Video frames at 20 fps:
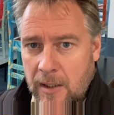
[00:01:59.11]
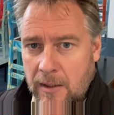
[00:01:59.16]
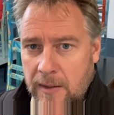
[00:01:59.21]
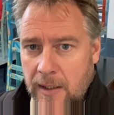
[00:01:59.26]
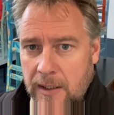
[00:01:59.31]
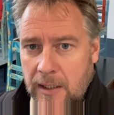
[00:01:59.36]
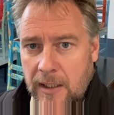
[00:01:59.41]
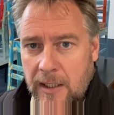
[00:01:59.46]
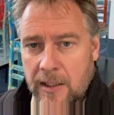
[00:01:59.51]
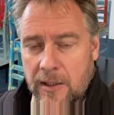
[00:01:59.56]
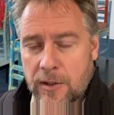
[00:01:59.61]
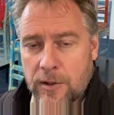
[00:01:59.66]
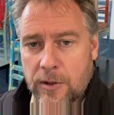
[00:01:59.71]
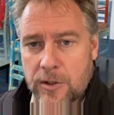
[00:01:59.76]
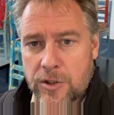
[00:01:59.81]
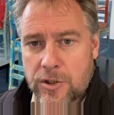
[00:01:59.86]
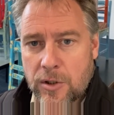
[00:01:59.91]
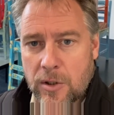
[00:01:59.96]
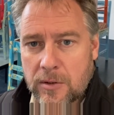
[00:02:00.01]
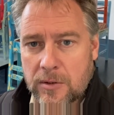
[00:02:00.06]
They can get a
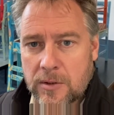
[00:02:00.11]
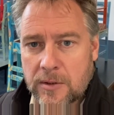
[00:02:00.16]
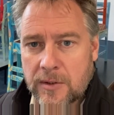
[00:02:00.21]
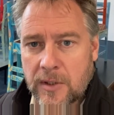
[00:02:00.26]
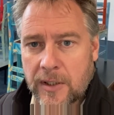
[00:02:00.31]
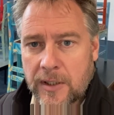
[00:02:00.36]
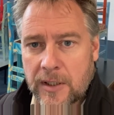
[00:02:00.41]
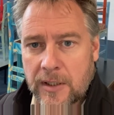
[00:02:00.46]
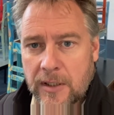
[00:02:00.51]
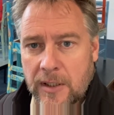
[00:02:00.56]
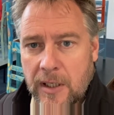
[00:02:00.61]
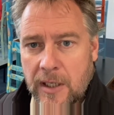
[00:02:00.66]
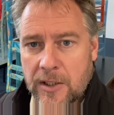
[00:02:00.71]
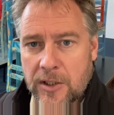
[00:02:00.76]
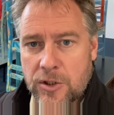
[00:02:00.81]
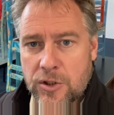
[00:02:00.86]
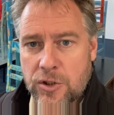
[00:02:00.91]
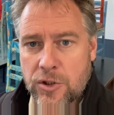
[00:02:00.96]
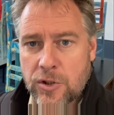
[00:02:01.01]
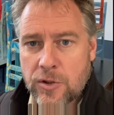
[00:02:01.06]
hot chocolate, they can get
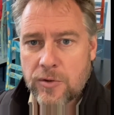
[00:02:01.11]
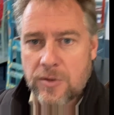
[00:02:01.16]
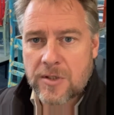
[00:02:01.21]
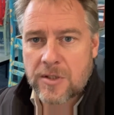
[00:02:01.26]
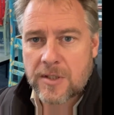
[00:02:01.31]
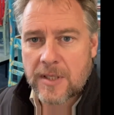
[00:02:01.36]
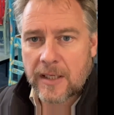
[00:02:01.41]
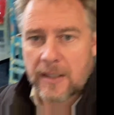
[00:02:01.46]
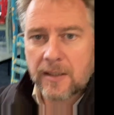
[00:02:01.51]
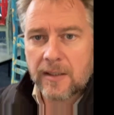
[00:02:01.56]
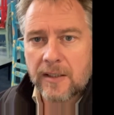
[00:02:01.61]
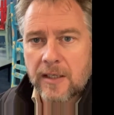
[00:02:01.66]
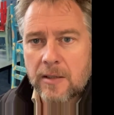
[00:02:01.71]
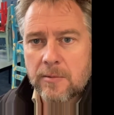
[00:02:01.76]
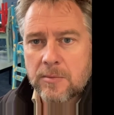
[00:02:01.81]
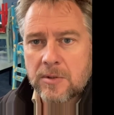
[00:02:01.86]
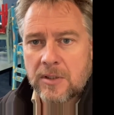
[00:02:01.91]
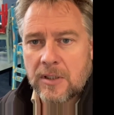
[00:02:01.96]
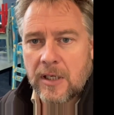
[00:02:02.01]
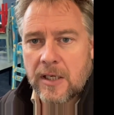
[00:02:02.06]
a juice, they can
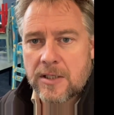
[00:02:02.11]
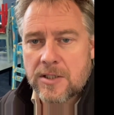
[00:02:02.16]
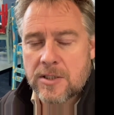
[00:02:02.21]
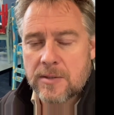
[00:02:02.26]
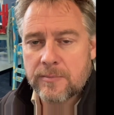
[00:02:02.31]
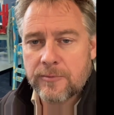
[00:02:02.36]
come and get some